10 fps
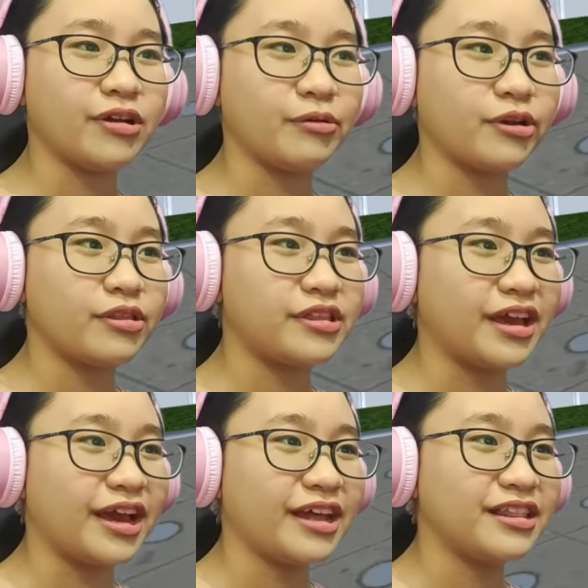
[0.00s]
wait, where's
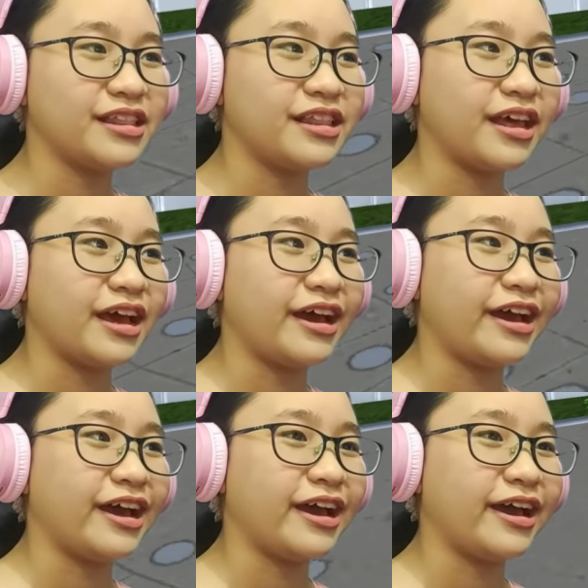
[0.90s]
that?
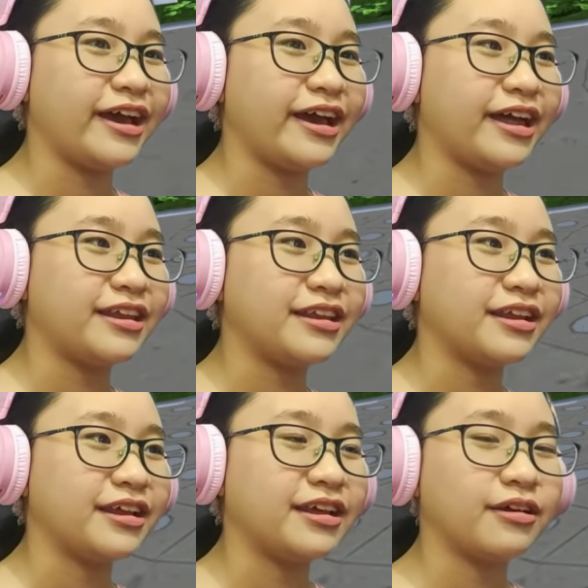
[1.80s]
That.
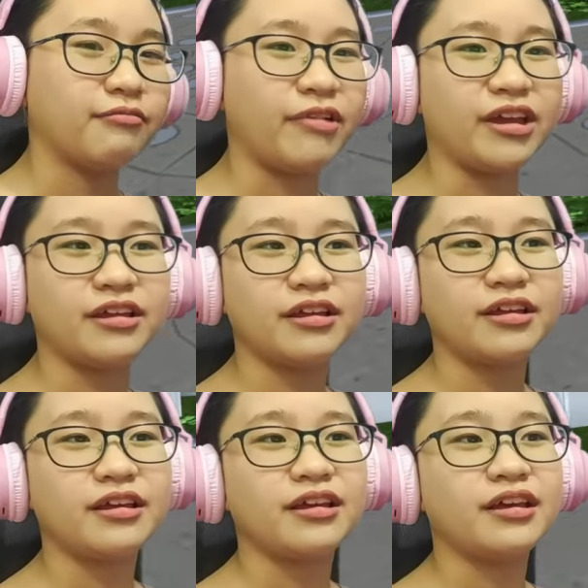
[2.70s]
Wait
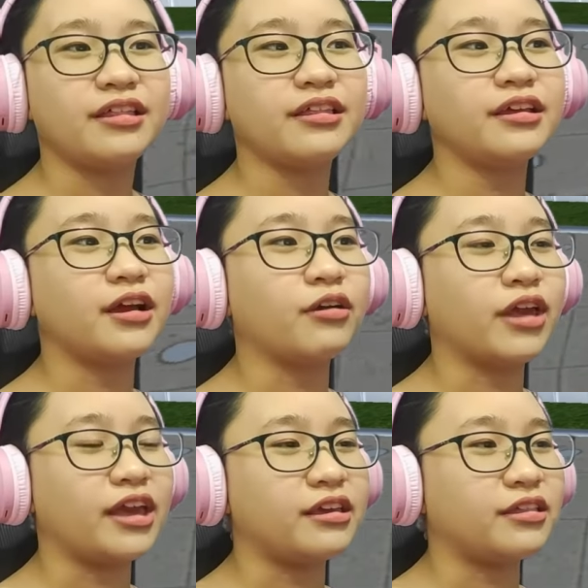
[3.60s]

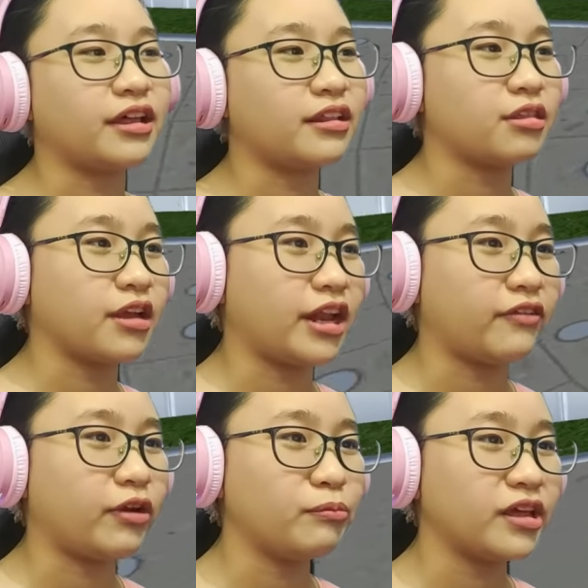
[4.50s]
okay, he's at the
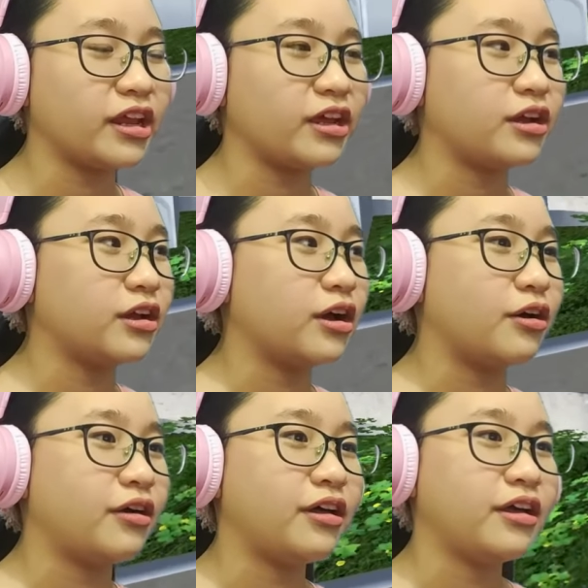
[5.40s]
study room. Can I
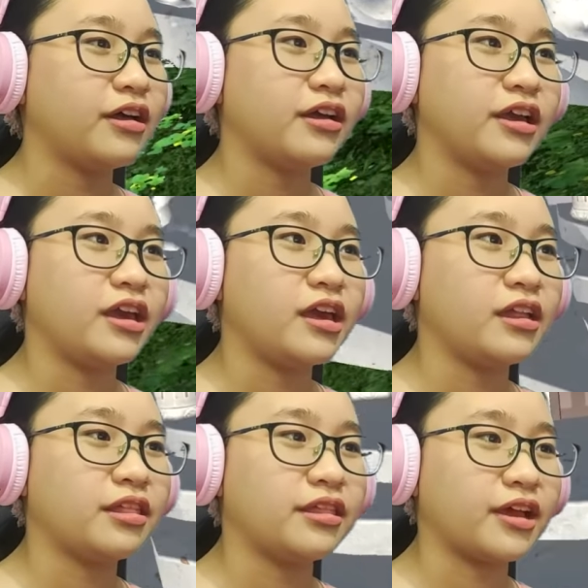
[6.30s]
go
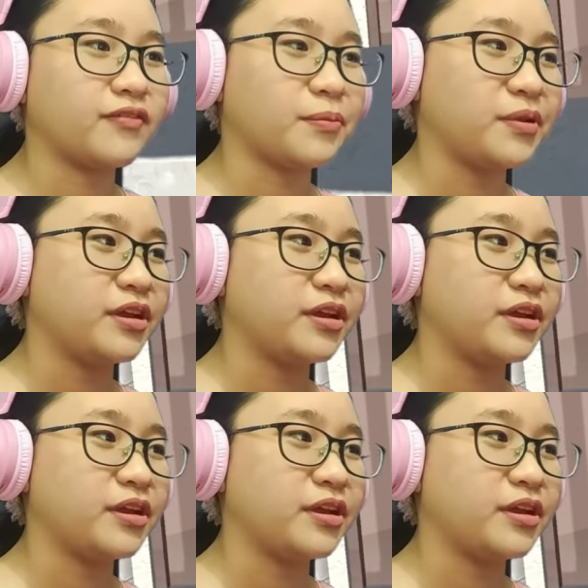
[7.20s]
inside from